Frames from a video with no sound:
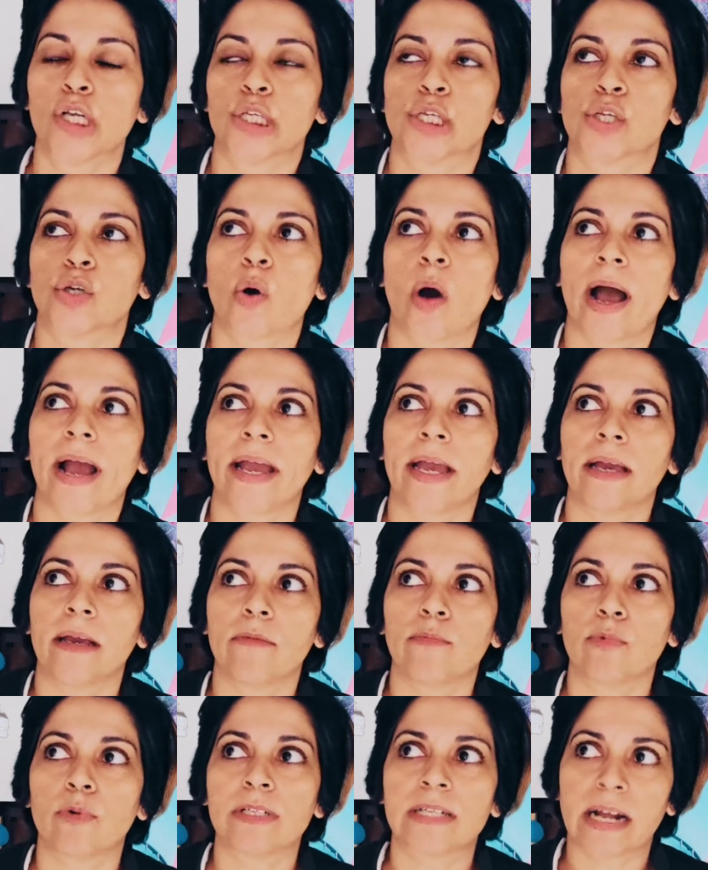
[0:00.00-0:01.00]
So
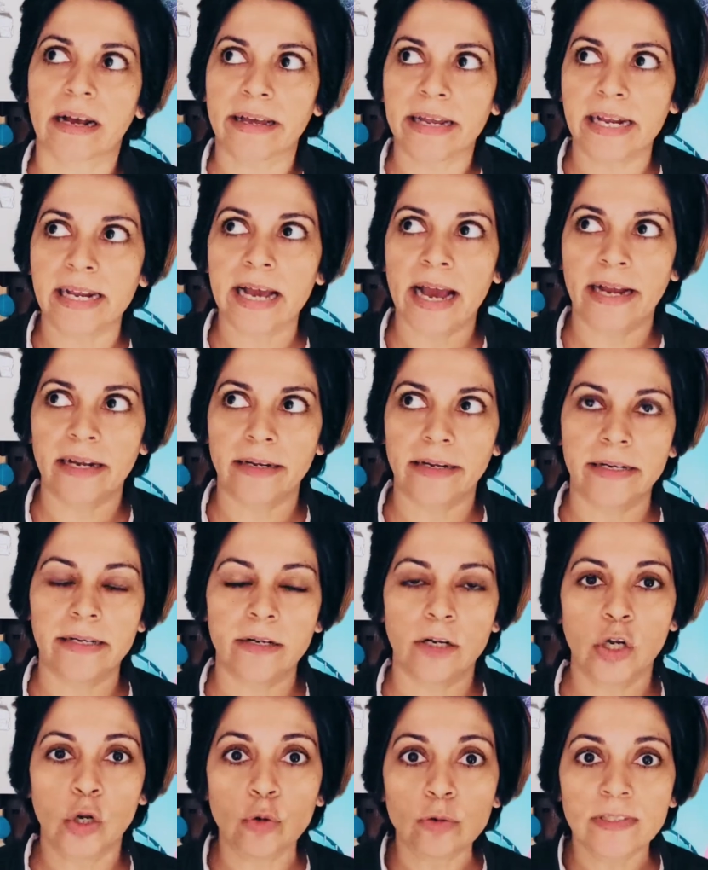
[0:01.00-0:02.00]
luckily I
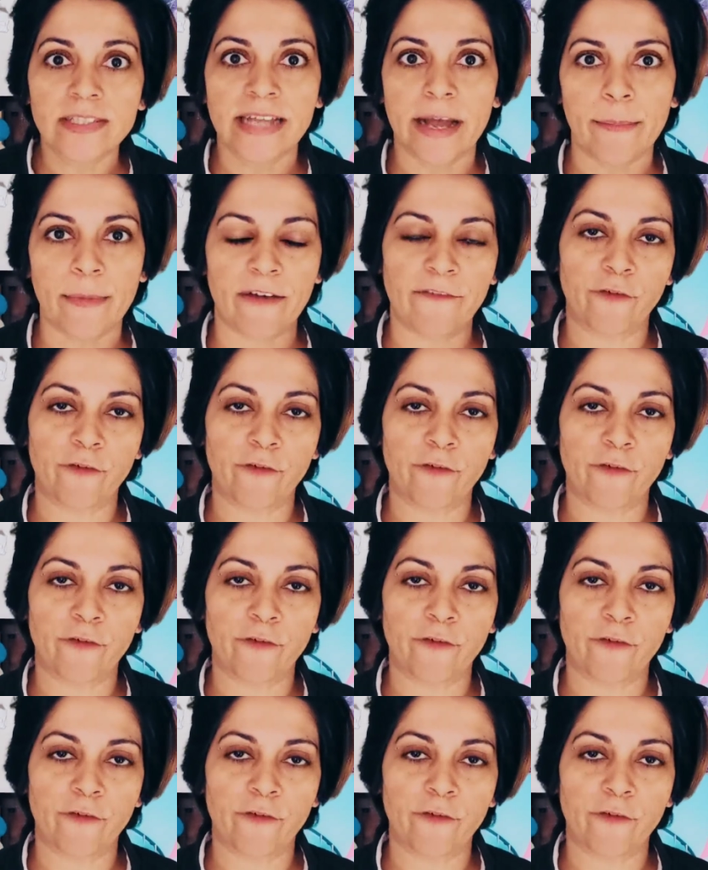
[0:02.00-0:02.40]
didn't lose them.